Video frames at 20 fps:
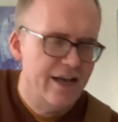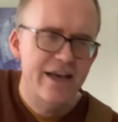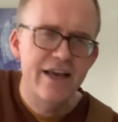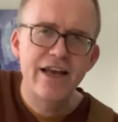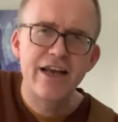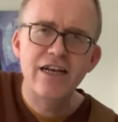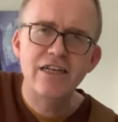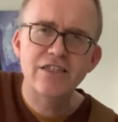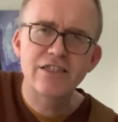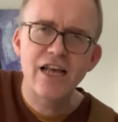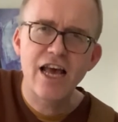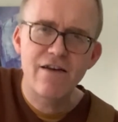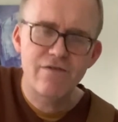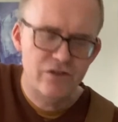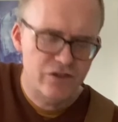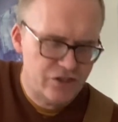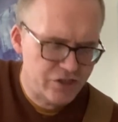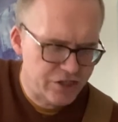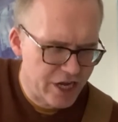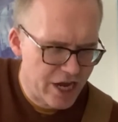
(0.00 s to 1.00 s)
A7
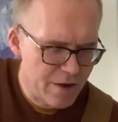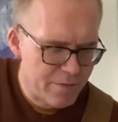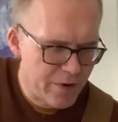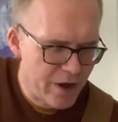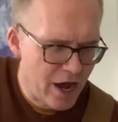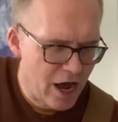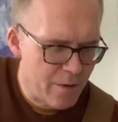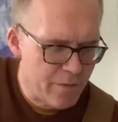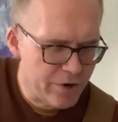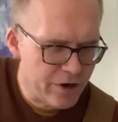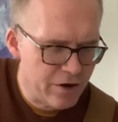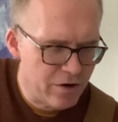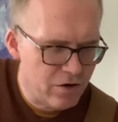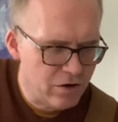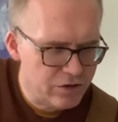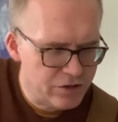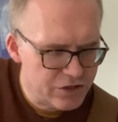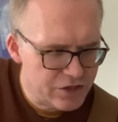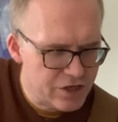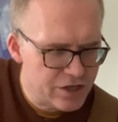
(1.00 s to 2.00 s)
shape, hammering
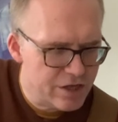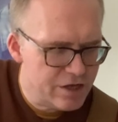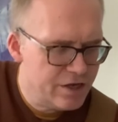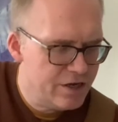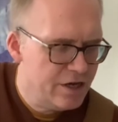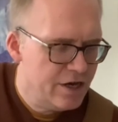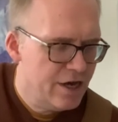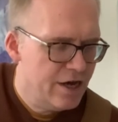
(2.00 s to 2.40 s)
onto the